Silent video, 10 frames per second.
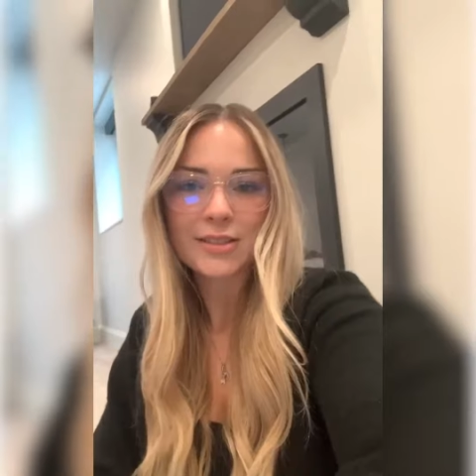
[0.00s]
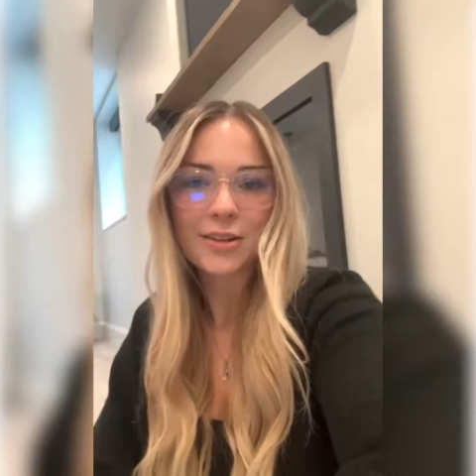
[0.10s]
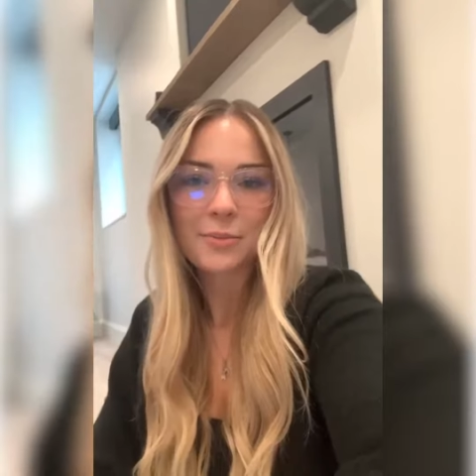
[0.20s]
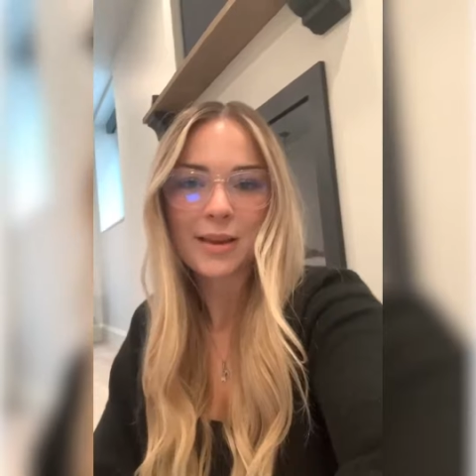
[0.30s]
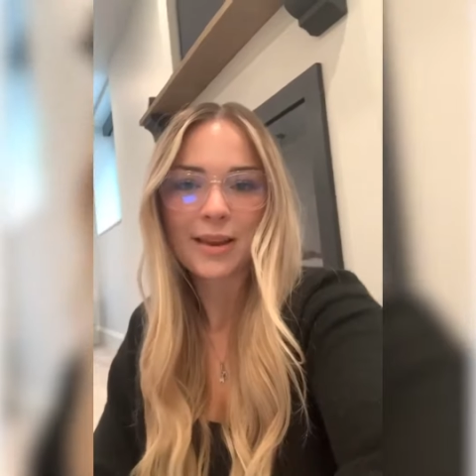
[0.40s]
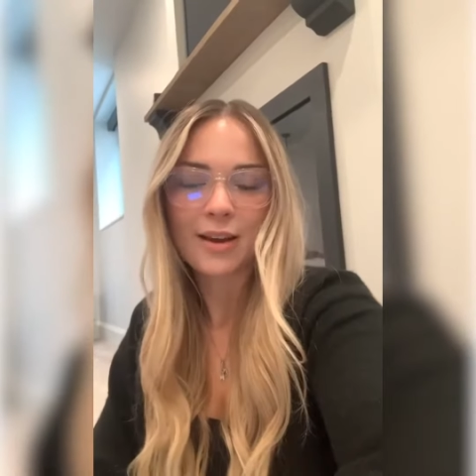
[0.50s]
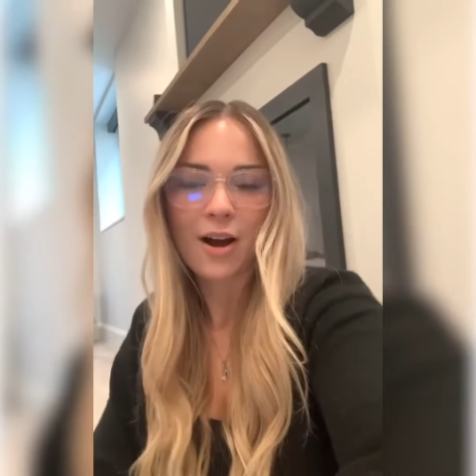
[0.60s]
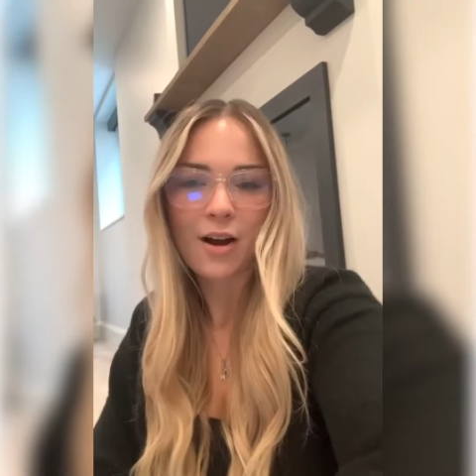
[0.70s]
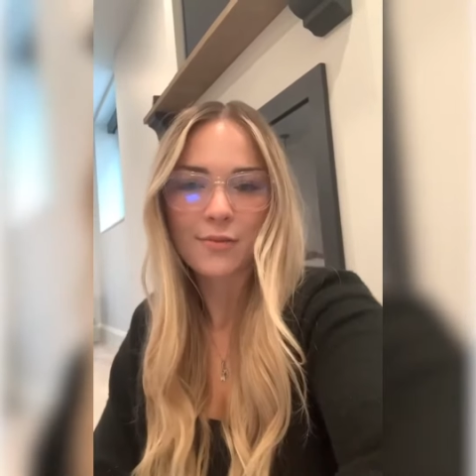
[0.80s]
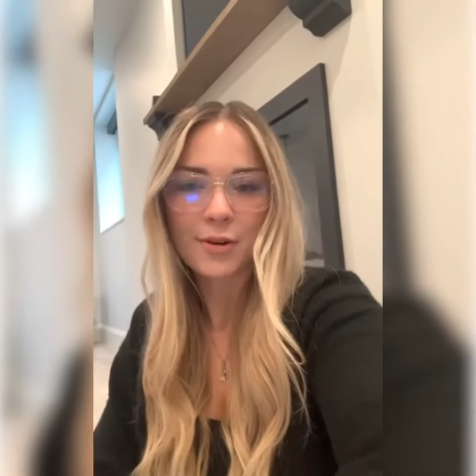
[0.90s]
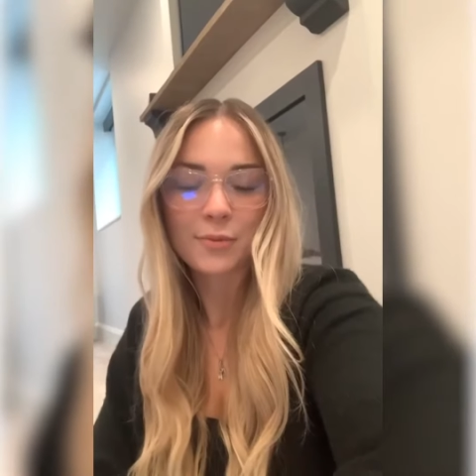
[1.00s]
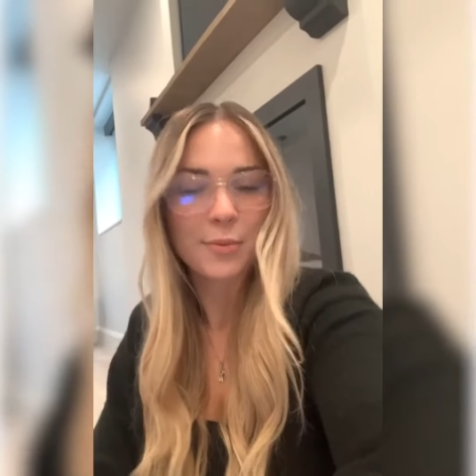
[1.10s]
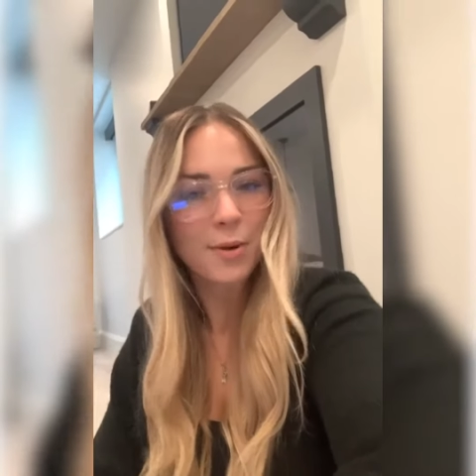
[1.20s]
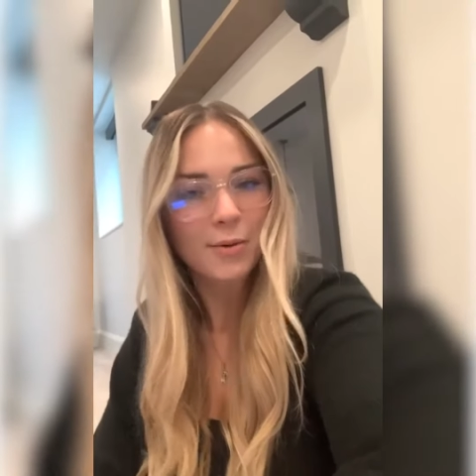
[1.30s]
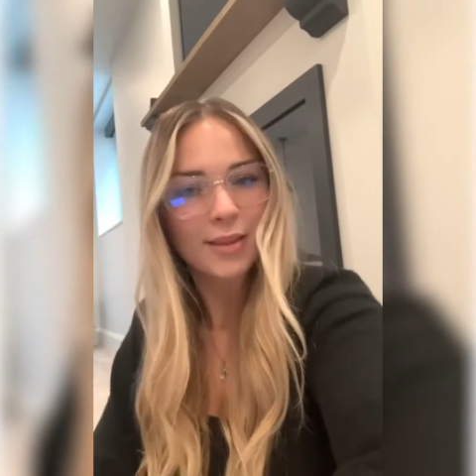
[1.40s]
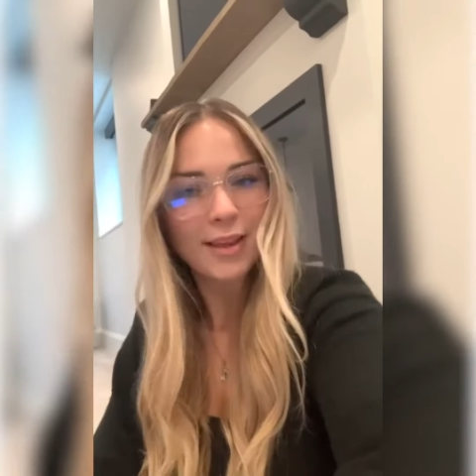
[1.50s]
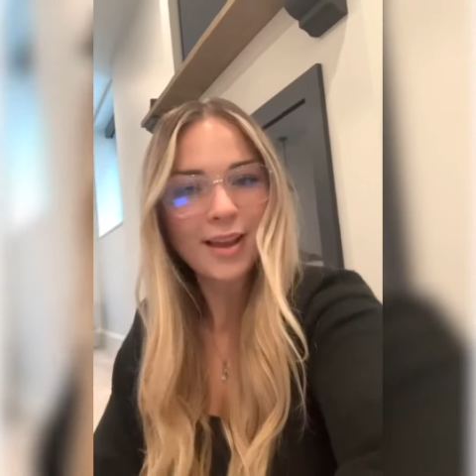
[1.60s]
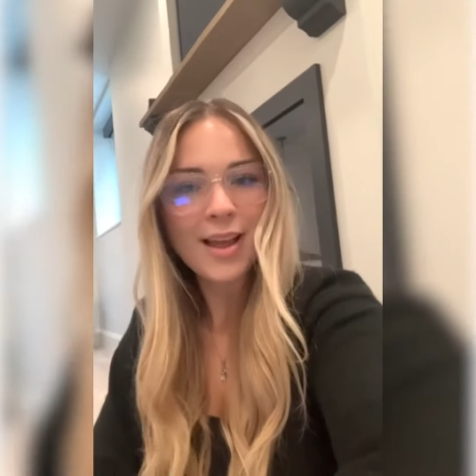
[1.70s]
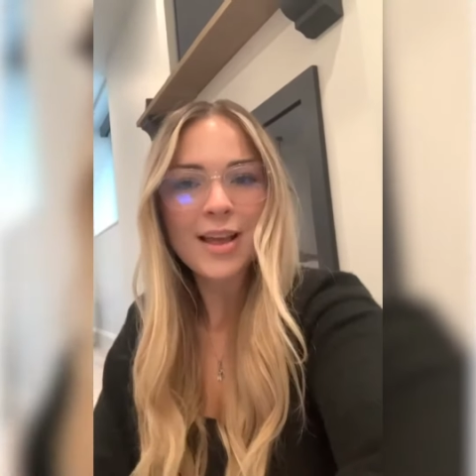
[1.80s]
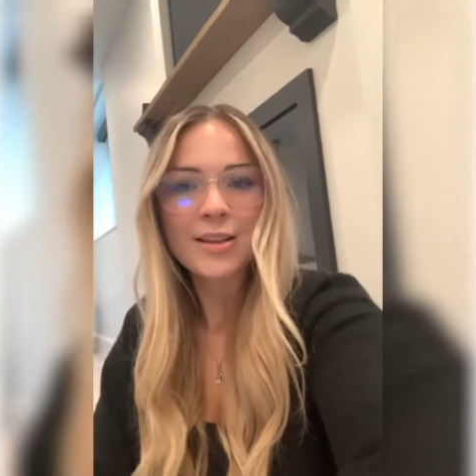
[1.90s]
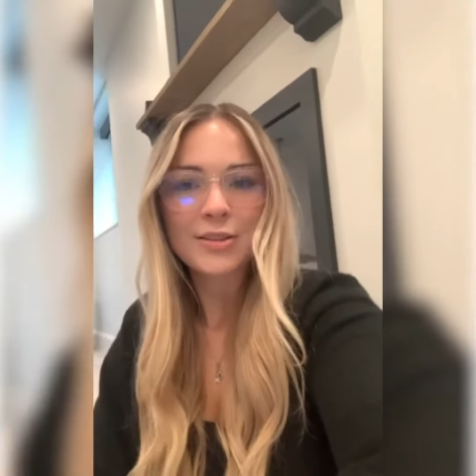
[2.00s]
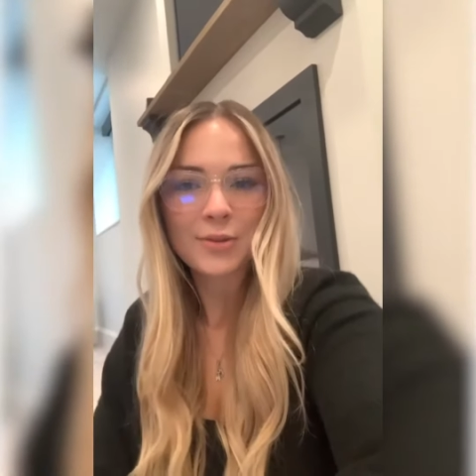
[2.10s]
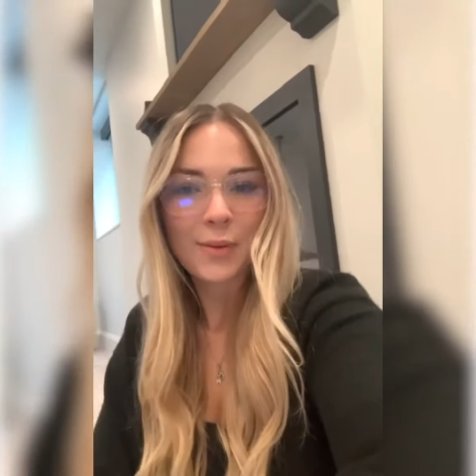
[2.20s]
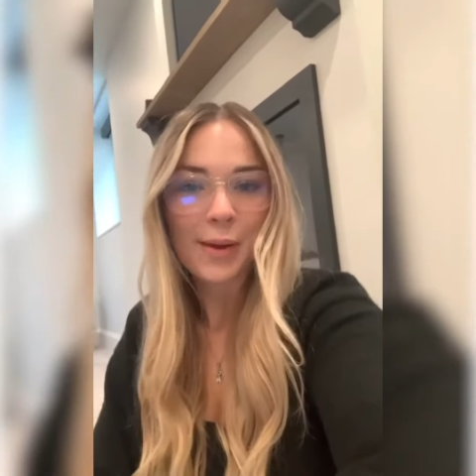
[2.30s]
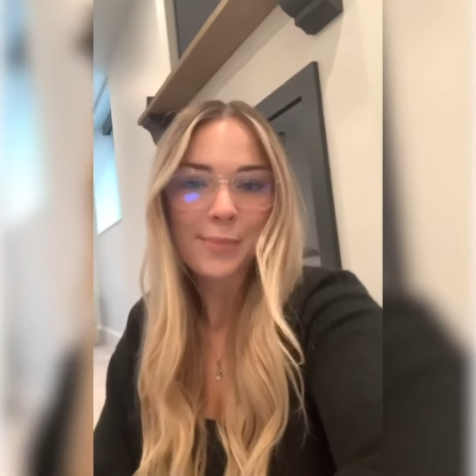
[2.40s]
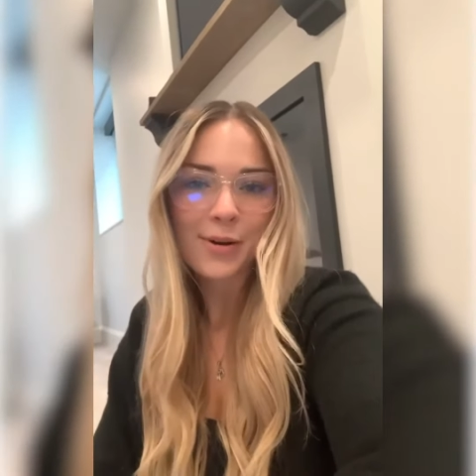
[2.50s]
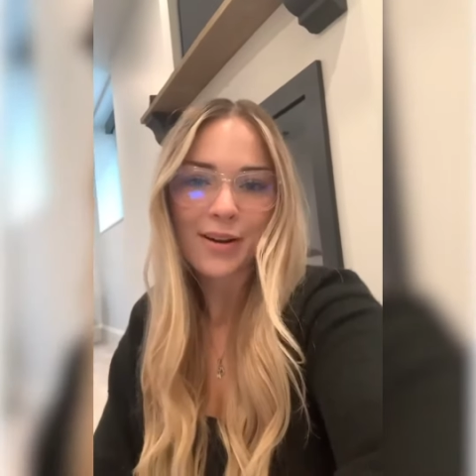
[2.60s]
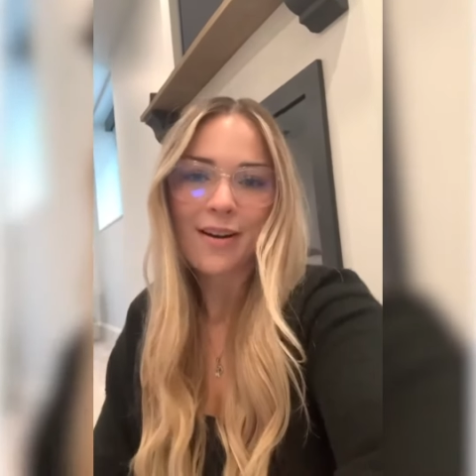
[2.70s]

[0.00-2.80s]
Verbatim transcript: are being offered remotely, so you can book